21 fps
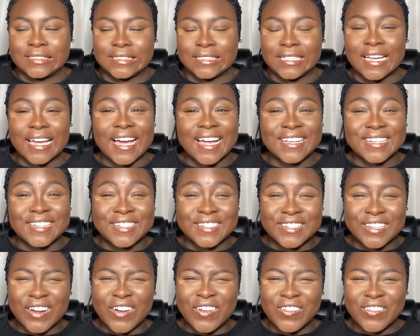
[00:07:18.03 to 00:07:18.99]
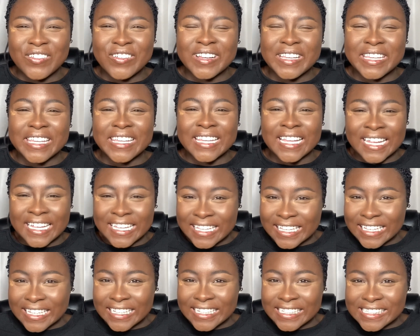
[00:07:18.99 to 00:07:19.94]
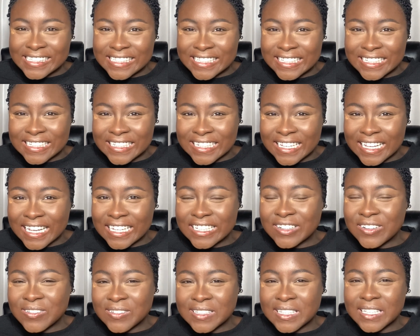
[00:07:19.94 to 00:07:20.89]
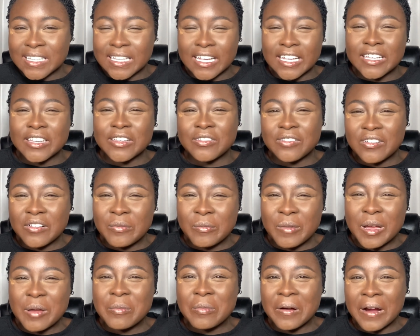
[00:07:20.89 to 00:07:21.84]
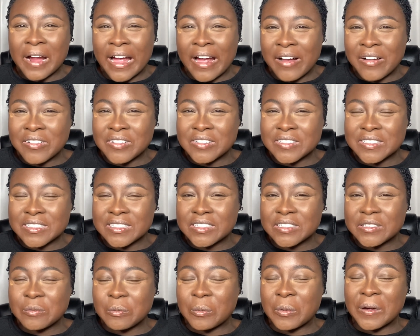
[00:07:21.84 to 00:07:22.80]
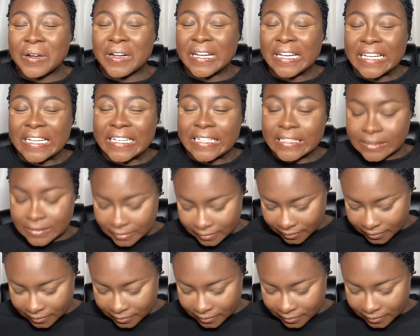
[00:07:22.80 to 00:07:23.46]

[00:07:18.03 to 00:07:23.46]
I don't really like it. I don't really like it for my brows, but